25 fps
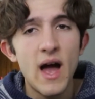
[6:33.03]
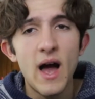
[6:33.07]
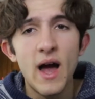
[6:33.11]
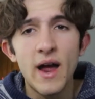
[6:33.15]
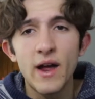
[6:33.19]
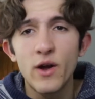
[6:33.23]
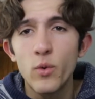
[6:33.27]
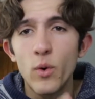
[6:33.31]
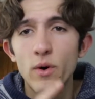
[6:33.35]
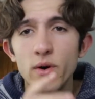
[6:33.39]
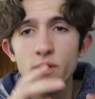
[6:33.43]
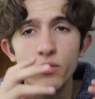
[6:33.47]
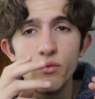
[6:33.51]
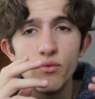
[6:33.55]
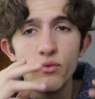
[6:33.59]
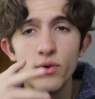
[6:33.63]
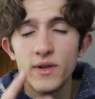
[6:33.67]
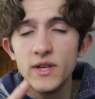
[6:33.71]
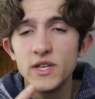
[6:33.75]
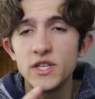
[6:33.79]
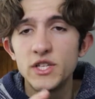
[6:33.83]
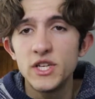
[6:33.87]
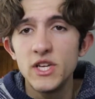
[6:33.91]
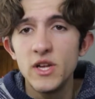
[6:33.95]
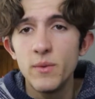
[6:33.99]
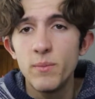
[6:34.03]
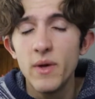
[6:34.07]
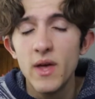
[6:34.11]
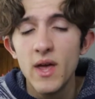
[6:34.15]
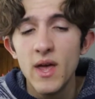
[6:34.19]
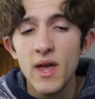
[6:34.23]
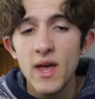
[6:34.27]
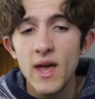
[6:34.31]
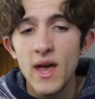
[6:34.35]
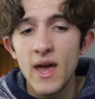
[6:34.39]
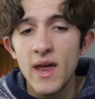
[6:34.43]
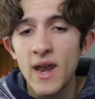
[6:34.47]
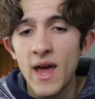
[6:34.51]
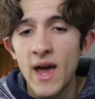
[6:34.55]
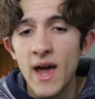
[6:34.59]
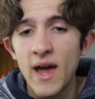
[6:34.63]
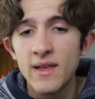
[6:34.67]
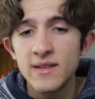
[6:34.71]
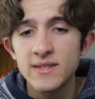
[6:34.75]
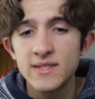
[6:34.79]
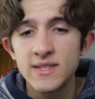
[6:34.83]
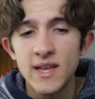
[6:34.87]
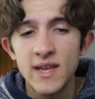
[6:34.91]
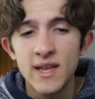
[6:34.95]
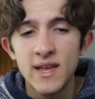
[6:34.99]
I quoted really cheap, and
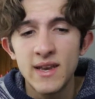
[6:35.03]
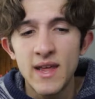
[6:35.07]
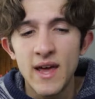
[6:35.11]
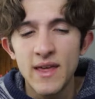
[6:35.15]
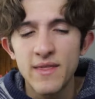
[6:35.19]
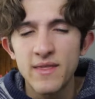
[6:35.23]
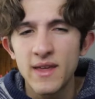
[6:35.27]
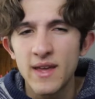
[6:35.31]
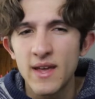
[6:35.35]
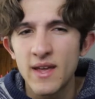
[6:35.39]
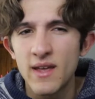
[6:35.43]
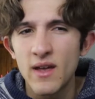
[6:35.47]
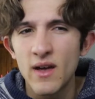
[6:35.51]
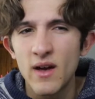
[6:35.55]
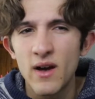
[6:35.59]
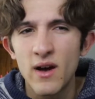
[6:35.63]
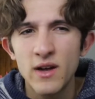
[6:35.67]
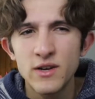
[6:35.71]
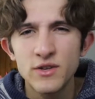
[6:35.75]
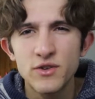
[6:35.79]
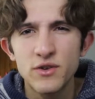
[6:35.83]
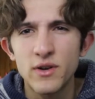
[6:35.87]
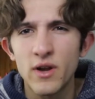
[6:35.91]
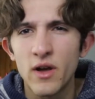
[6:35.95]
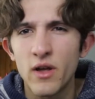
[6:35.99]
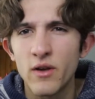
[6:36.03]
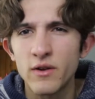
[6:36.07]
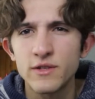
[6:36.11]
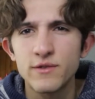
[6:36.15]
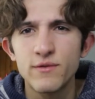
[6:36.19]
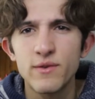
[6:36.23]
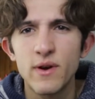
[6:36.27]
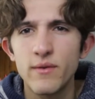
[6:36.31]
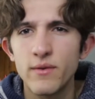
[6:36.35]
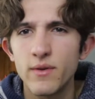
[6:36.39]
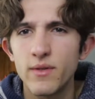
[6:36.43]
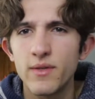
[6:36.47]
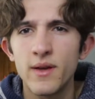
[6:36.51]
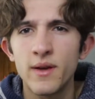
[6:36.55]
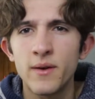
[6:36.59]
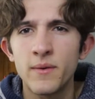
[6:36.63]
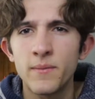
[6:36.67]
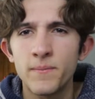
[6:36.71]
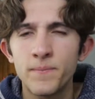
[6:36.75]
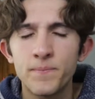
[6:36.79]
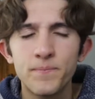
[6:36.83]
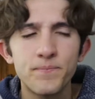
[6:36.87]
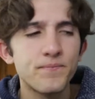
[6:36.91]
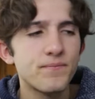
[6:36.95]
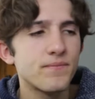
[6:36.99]
I said I think $100 for everything.